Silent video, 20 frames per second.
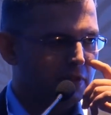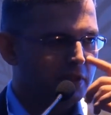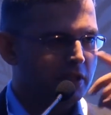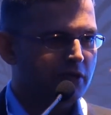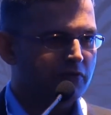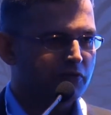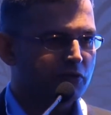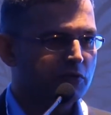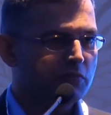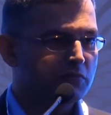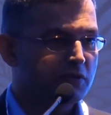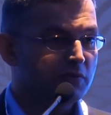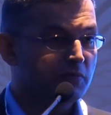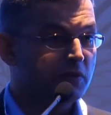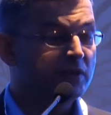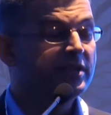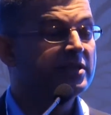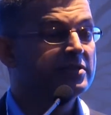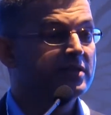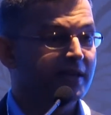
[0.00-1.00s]
if you
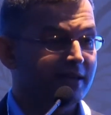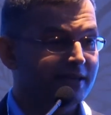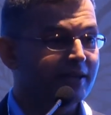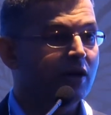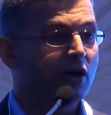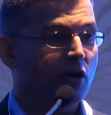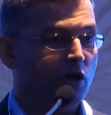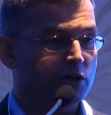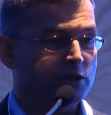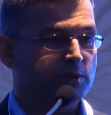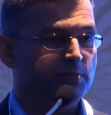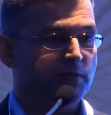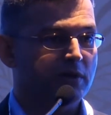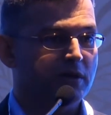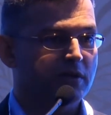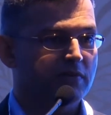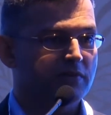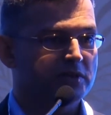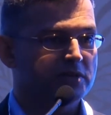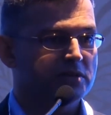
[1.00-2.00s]
design a
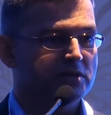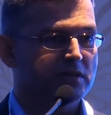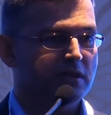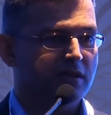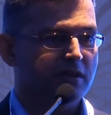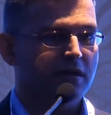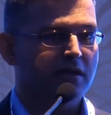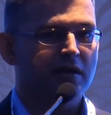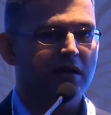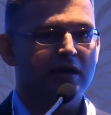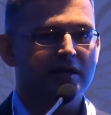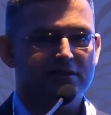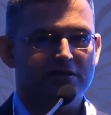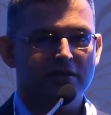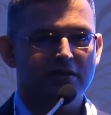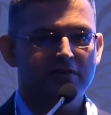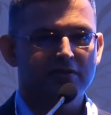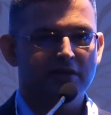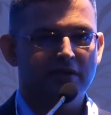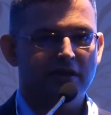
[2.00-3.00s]
hospital which is like a
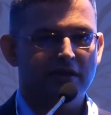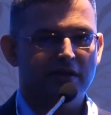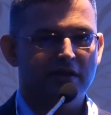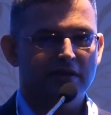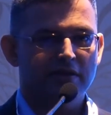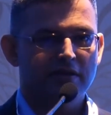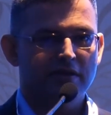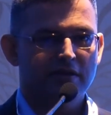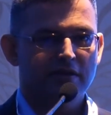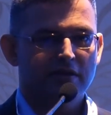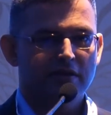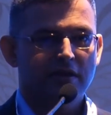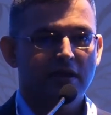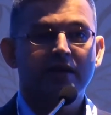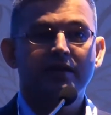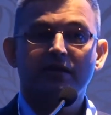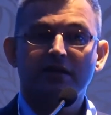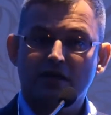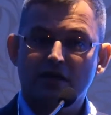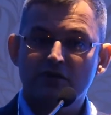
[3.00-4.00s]
castle in the air,
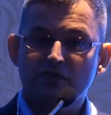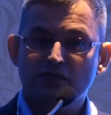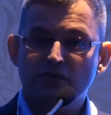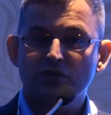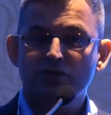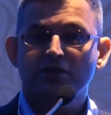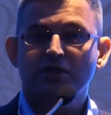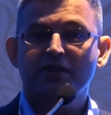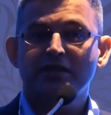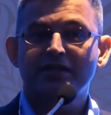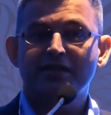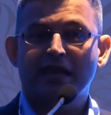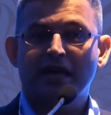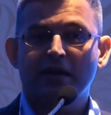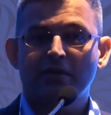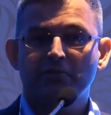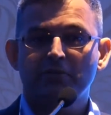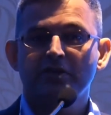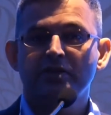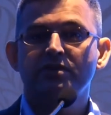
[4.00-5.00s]
and unfortunately it
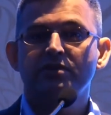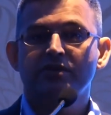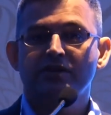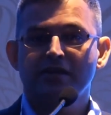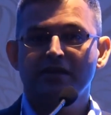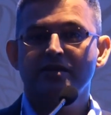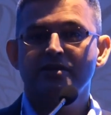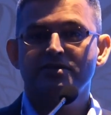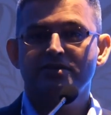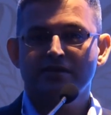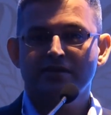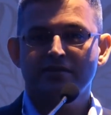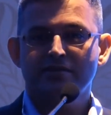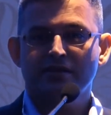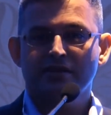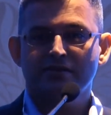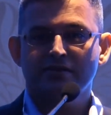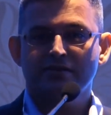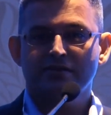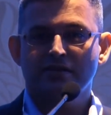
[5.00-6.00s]
happened in real estate
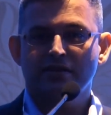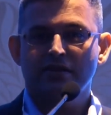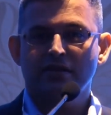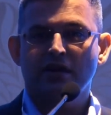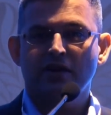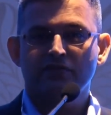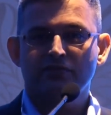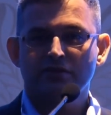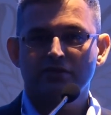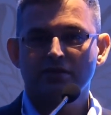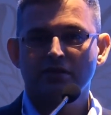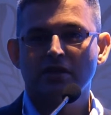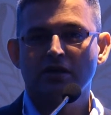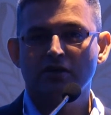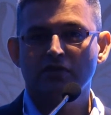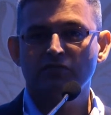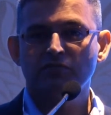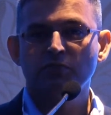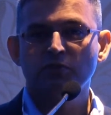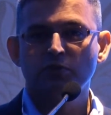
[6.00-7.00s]
sector that after the
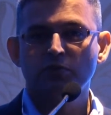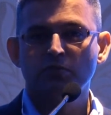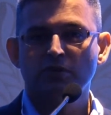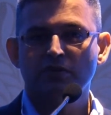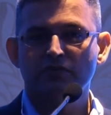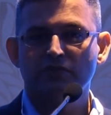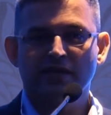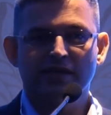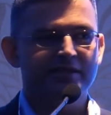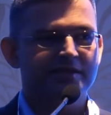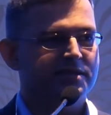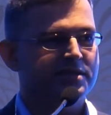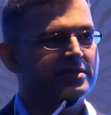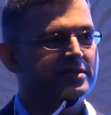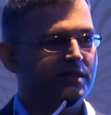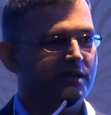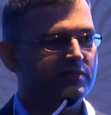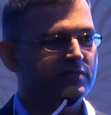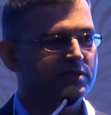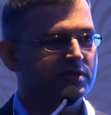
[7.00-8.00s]
Gulf boom of
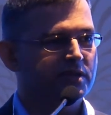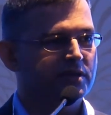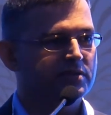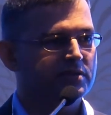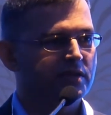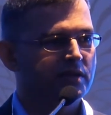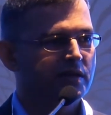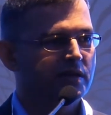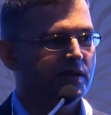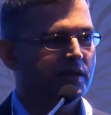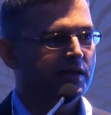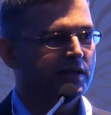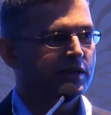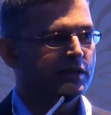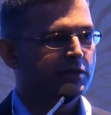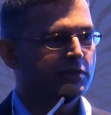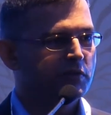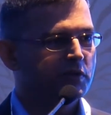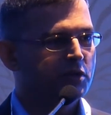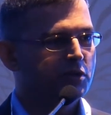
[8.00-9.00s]
1970s,
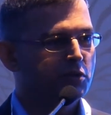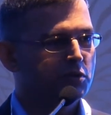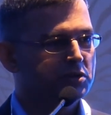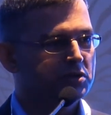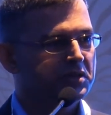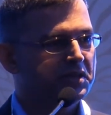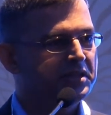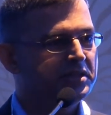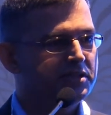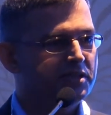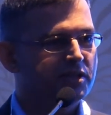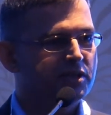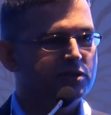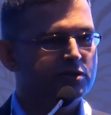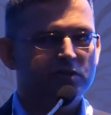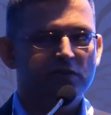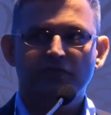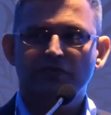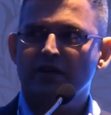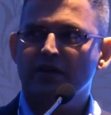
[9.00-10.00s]
you will go to the
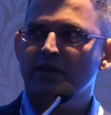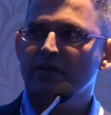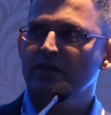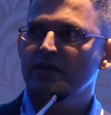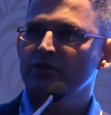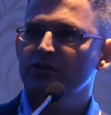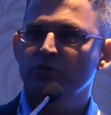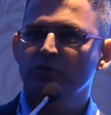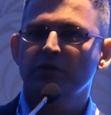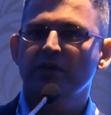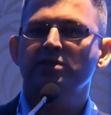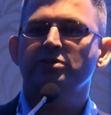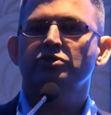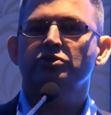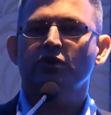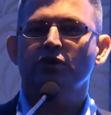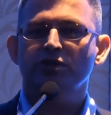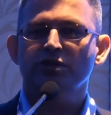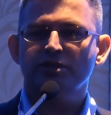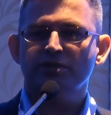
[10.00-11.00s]
interiors of Kerala and you'll be
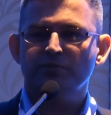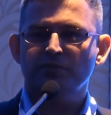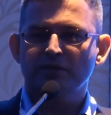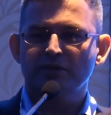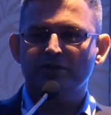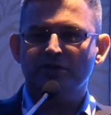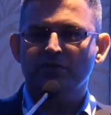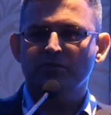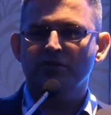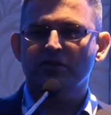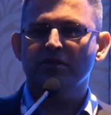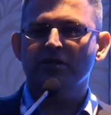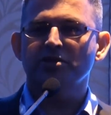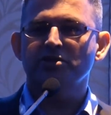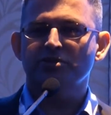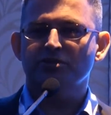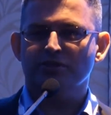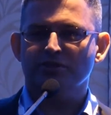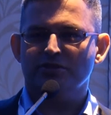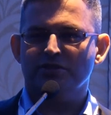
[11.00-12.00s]
astonished by some of the
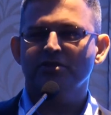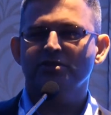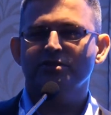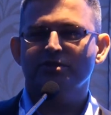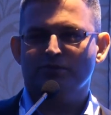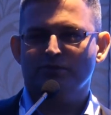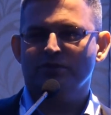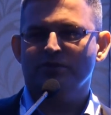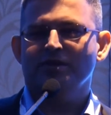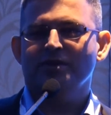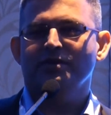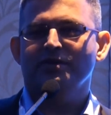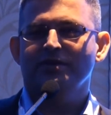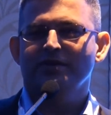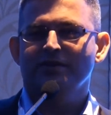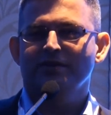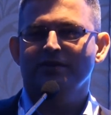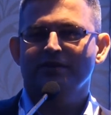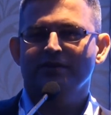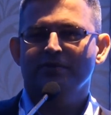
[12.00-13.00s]
constructions out there
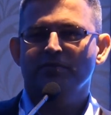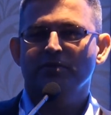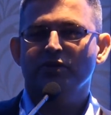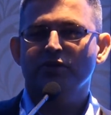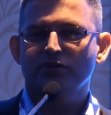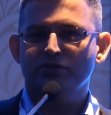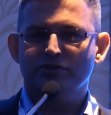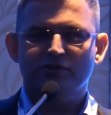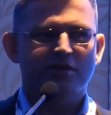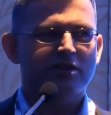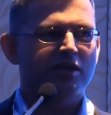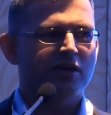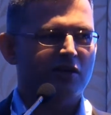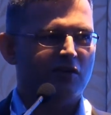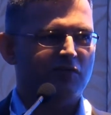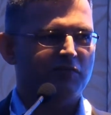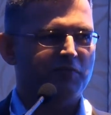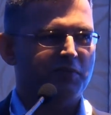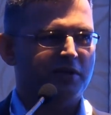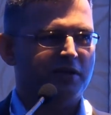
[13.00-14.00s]
because of the
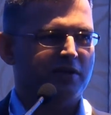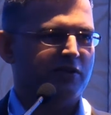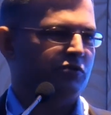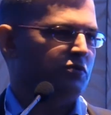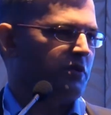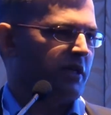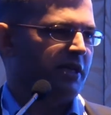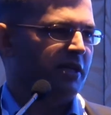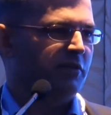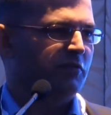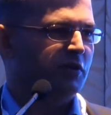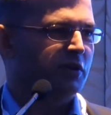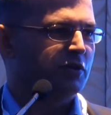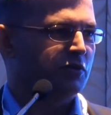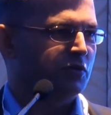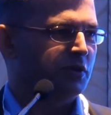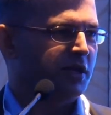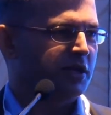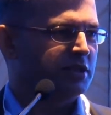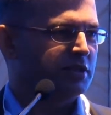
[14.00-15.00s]
Gulf money. Anyone
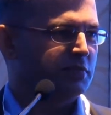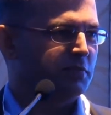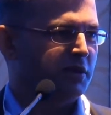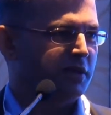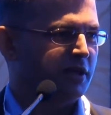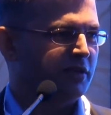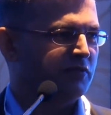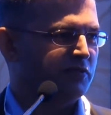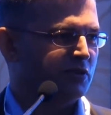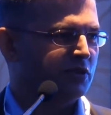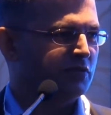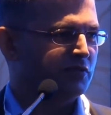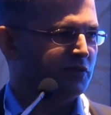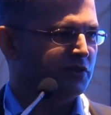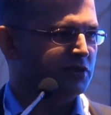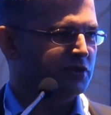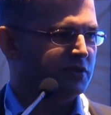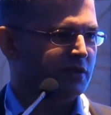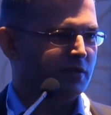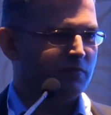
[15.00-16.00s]
who gets money for the
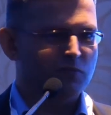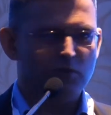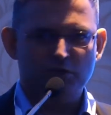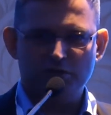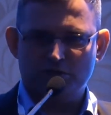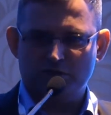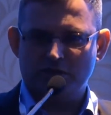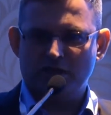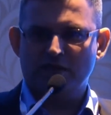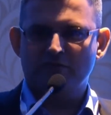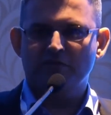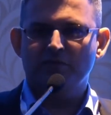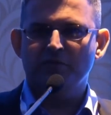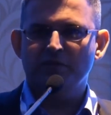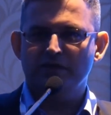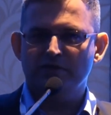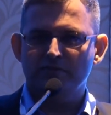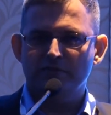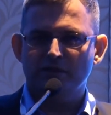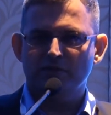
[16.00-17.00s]
first time wants to have a
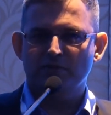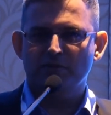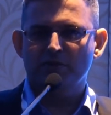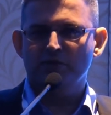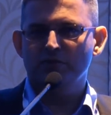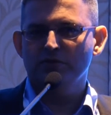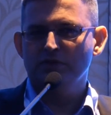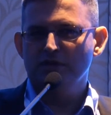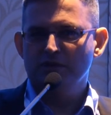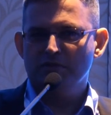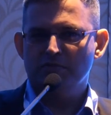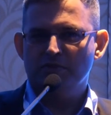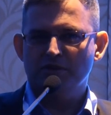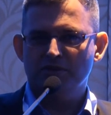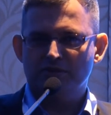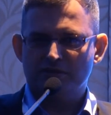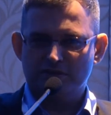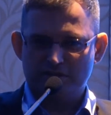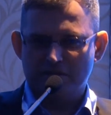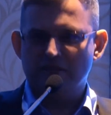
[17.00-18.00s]
BMW,
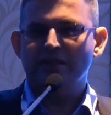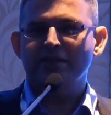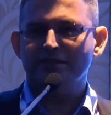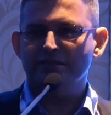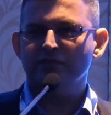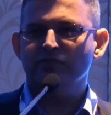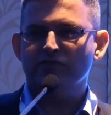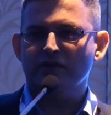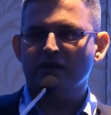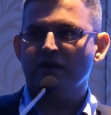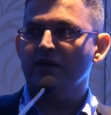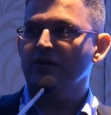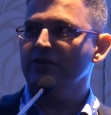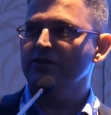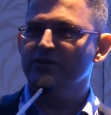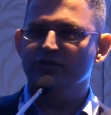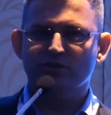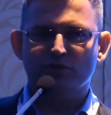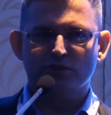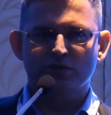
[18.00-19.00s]
Mercedes, at least a car
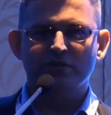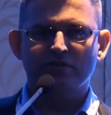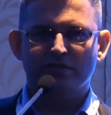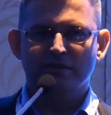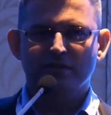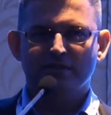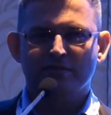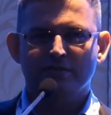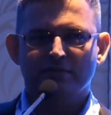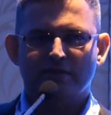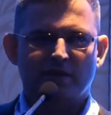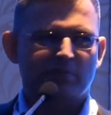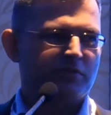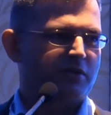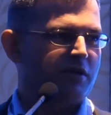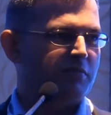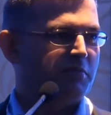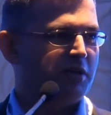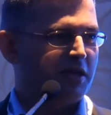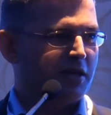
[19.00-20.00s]
and a good, a
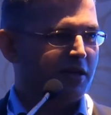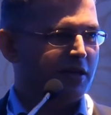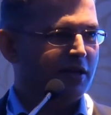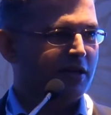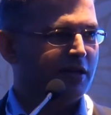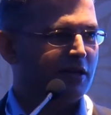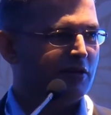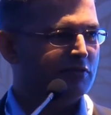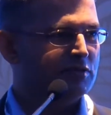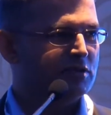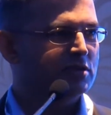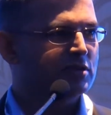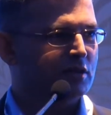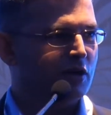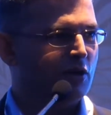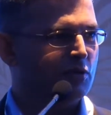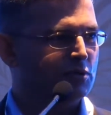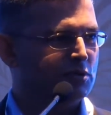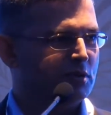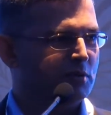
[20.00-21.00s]
Malayali loves his
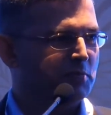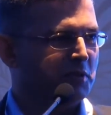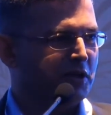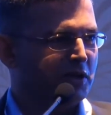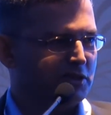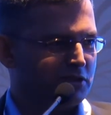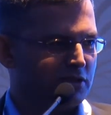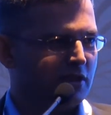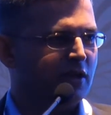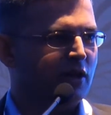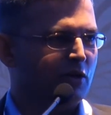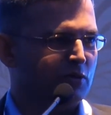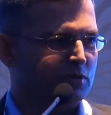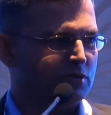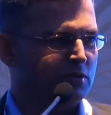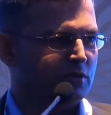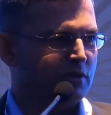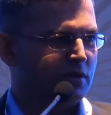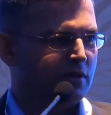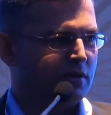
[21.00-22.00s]
house, a palatial house.